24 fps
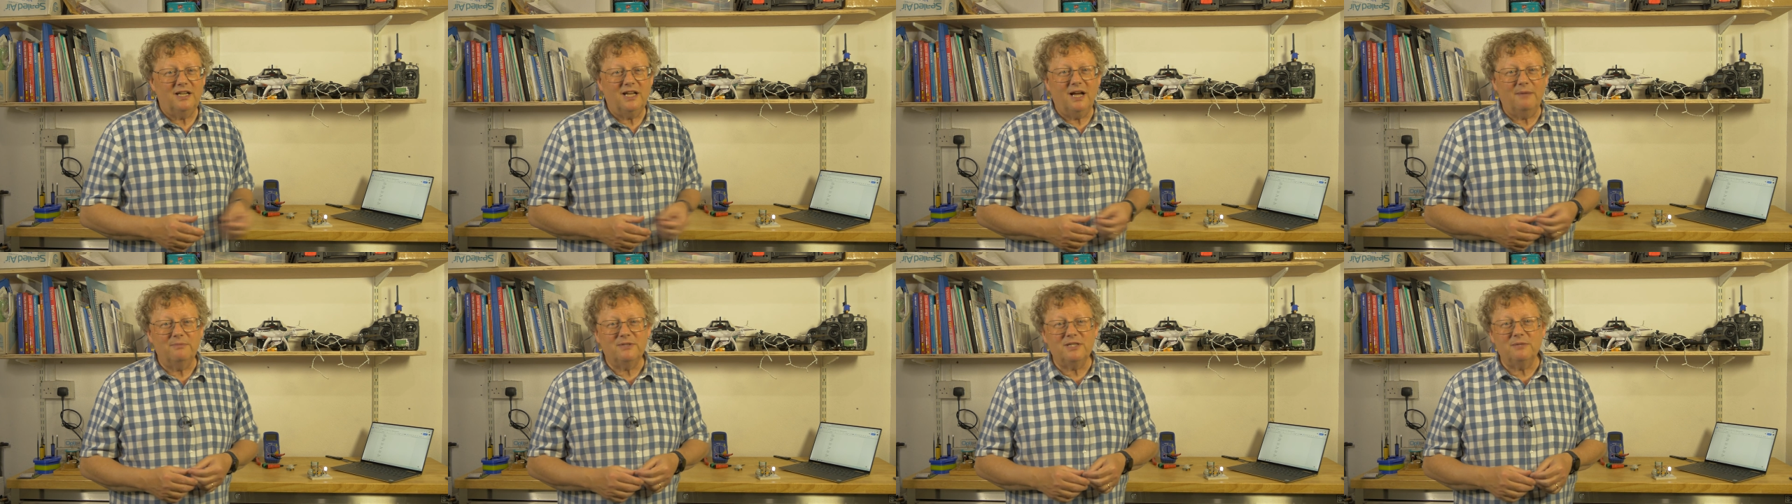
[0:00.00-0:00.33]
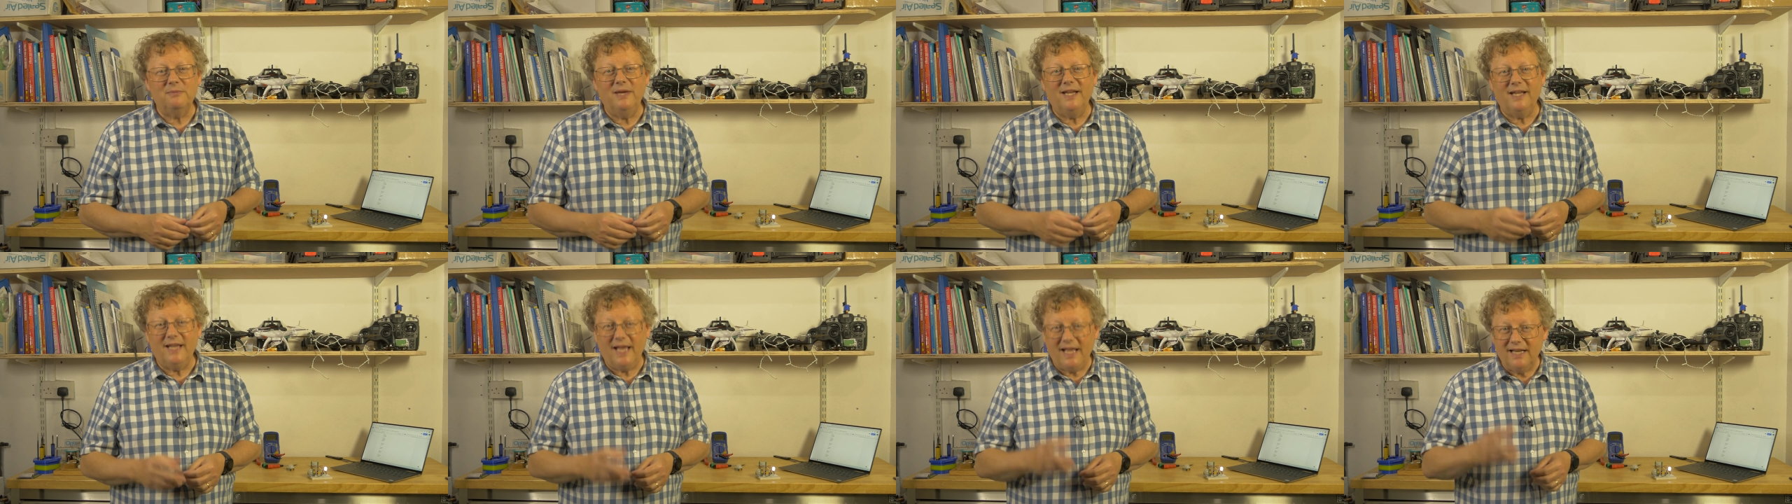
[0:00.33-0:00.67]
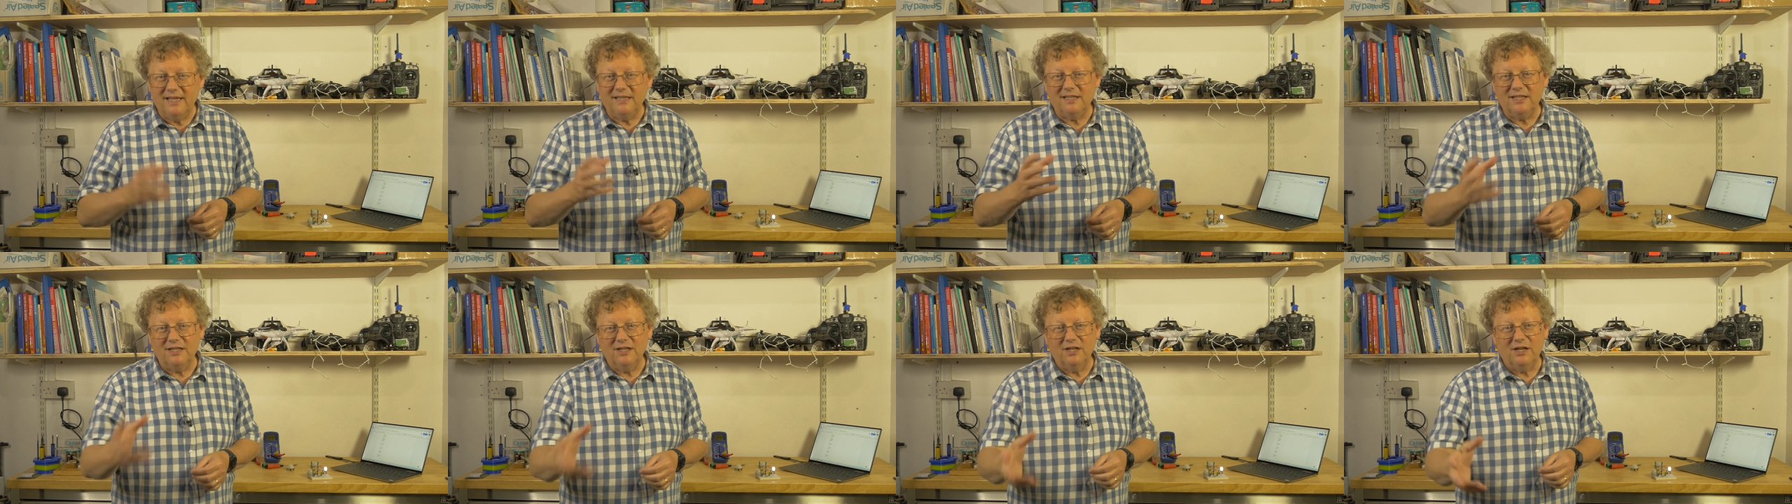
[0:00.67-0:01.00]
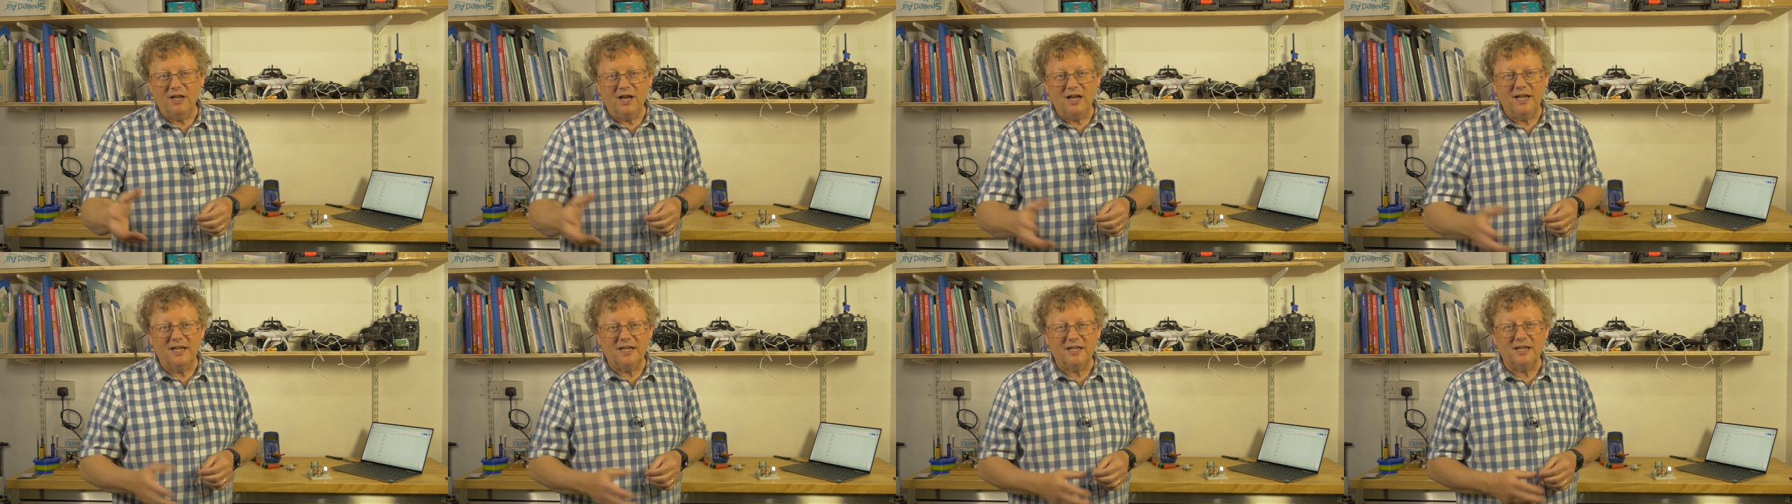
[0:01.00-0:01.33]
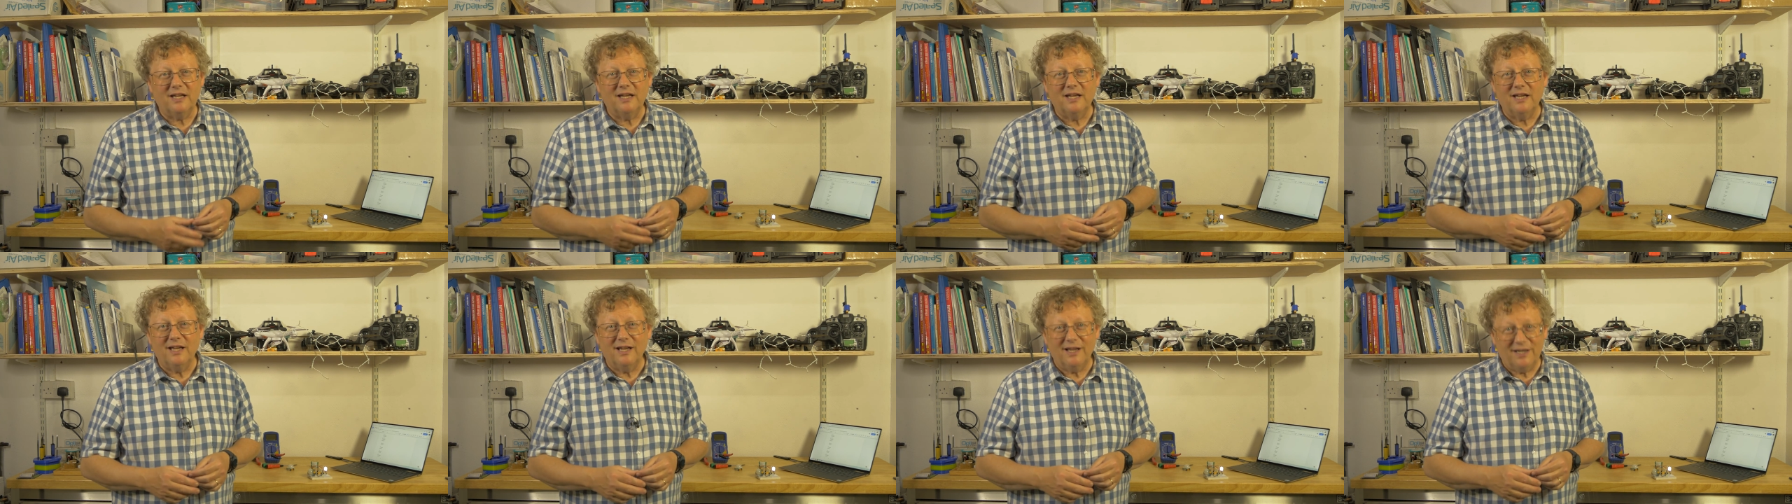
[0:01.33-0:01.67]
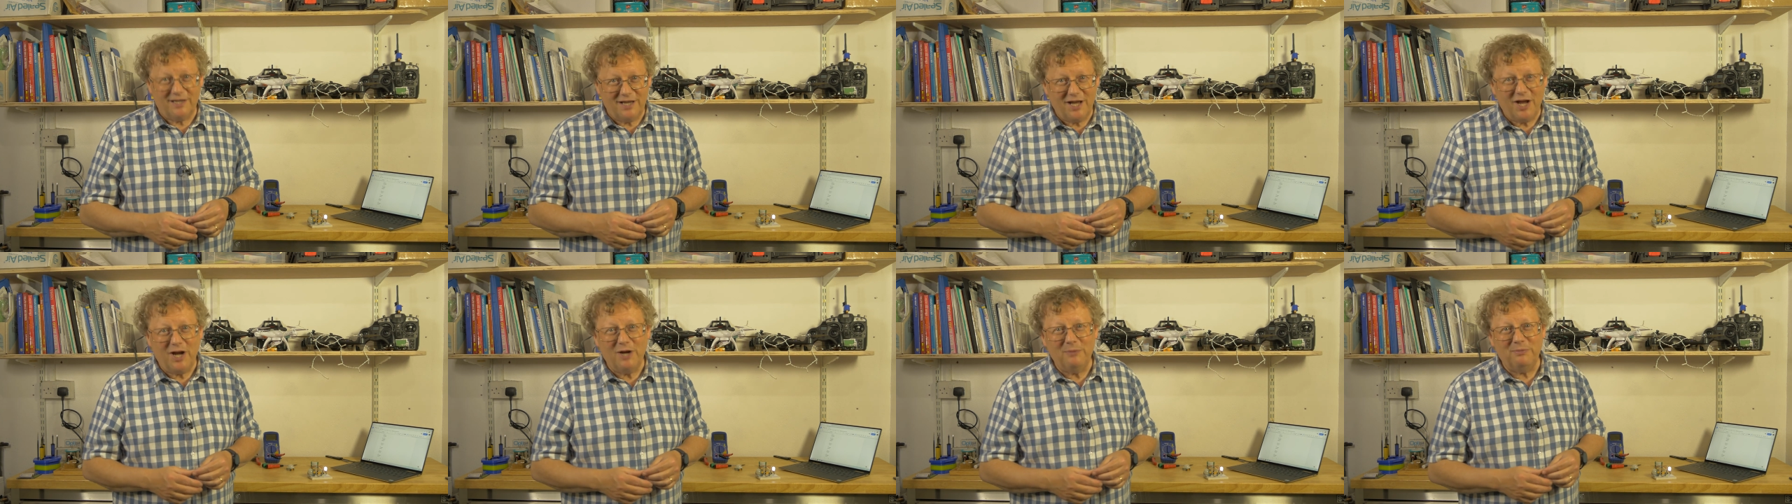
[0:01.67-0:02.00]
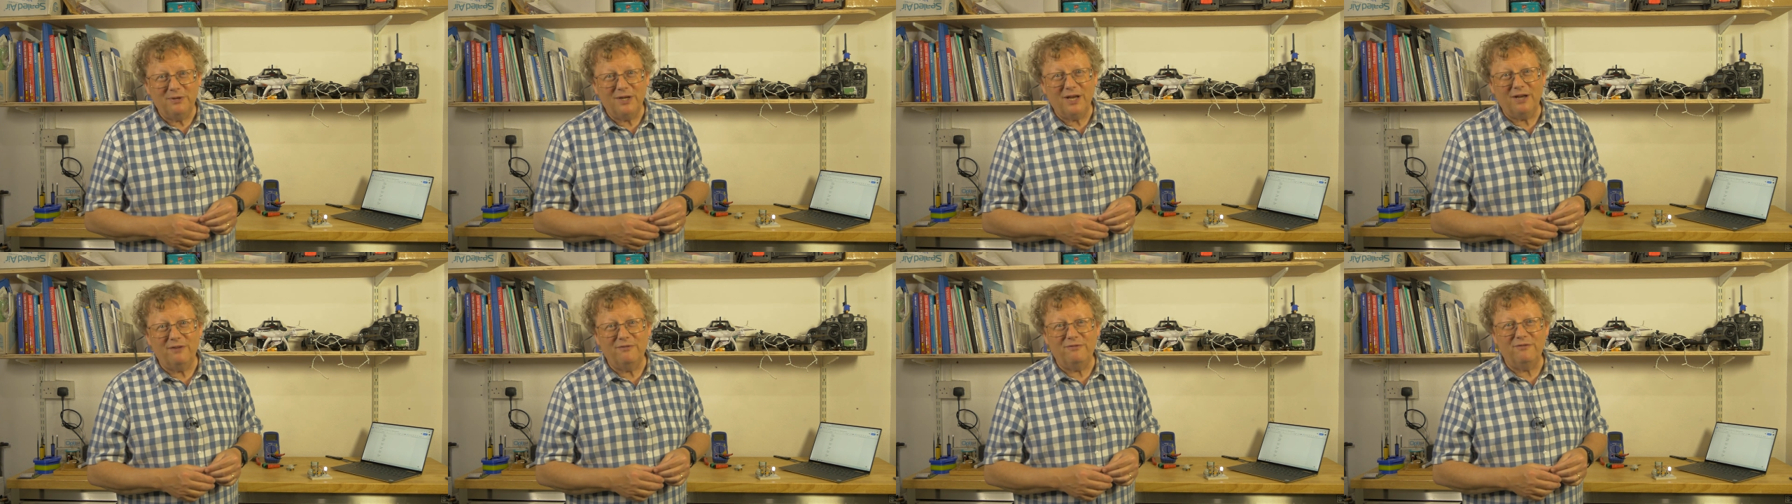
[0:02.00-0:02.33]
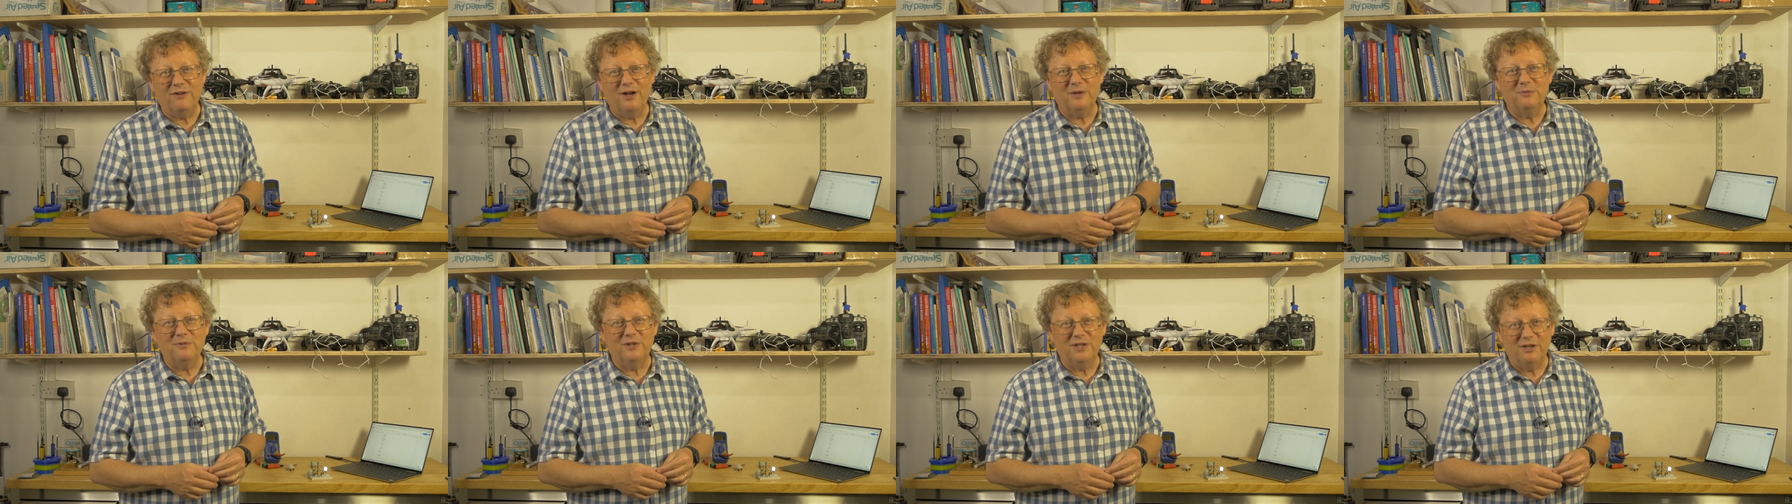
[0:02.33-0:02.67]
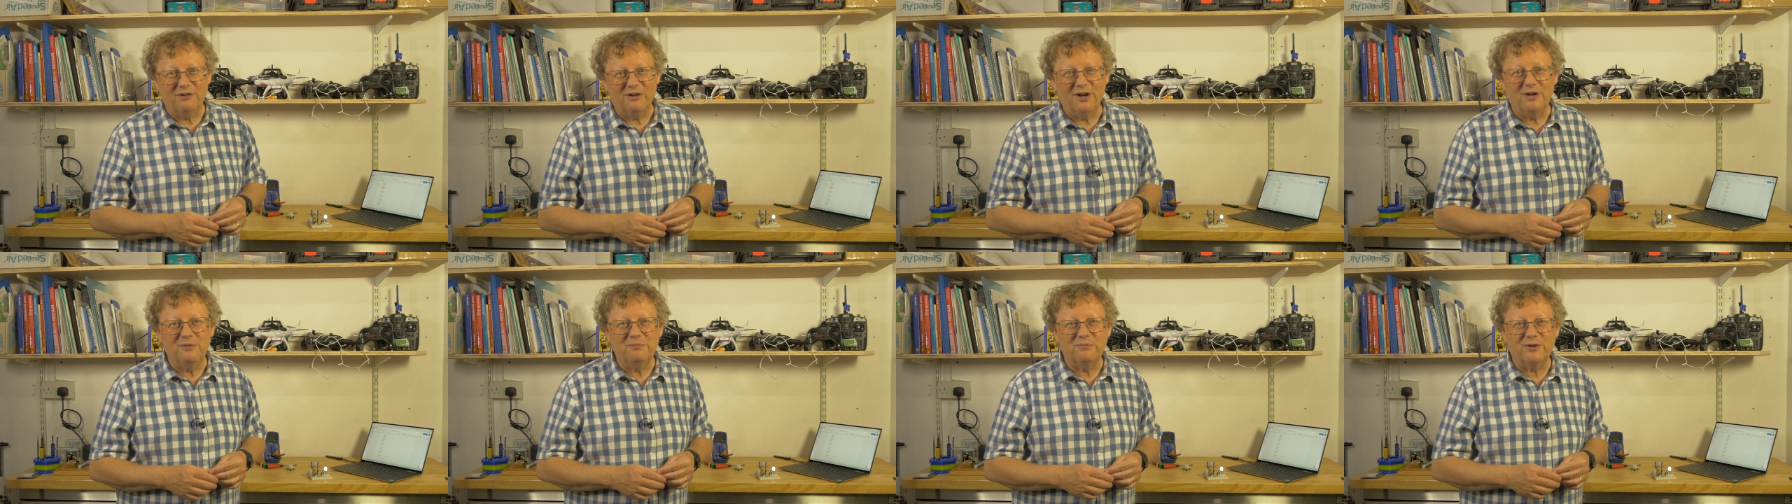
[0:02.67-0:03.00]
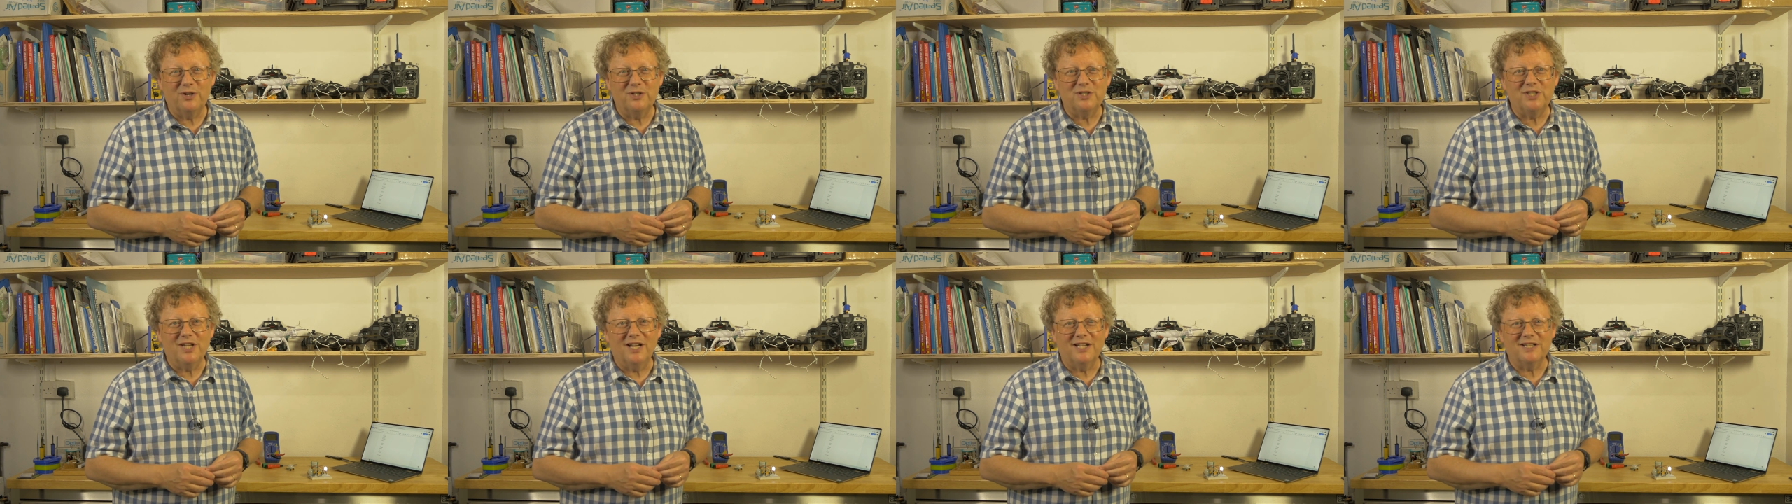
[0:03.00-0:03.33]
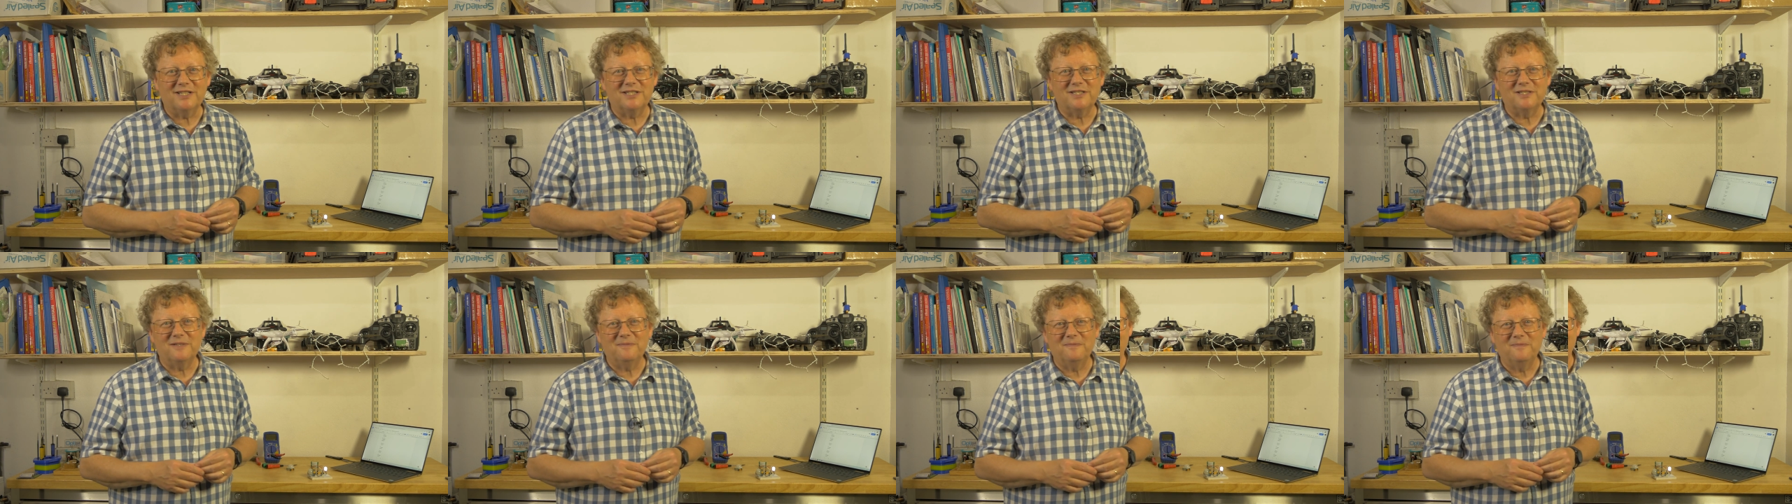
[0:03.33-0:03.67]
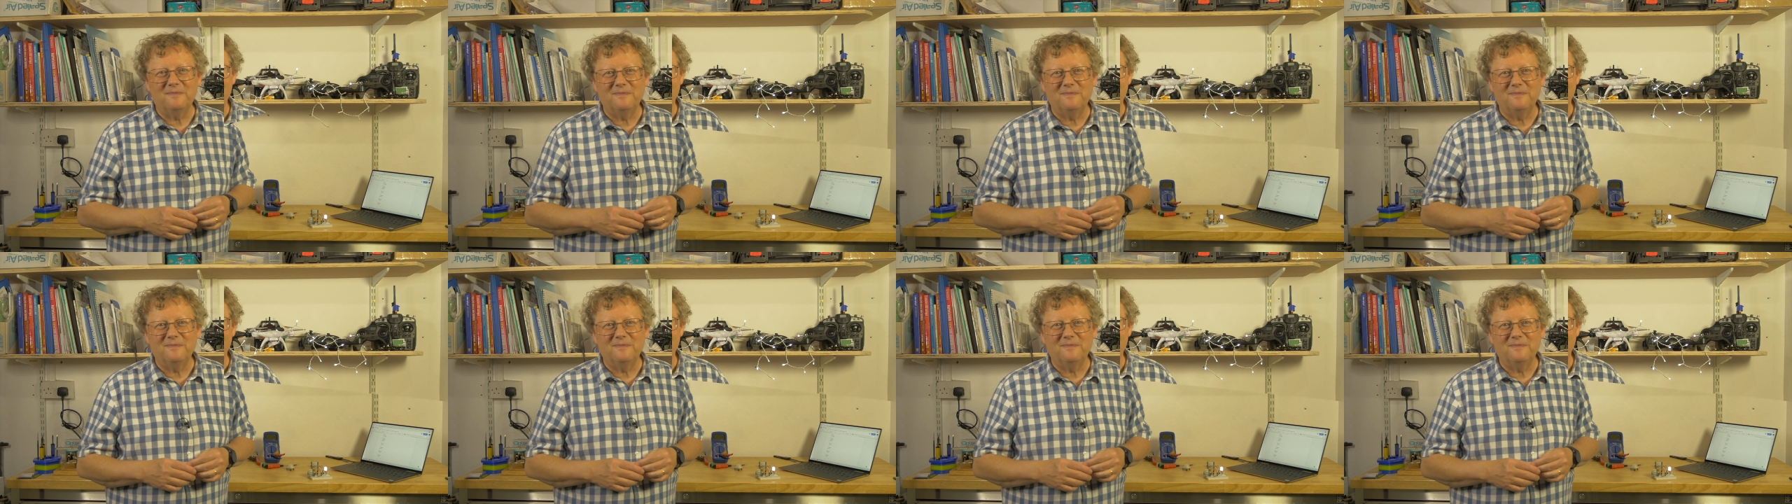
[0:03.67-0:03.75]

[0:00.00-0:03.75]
up to make anything you like and I hope you have fun with your own projects.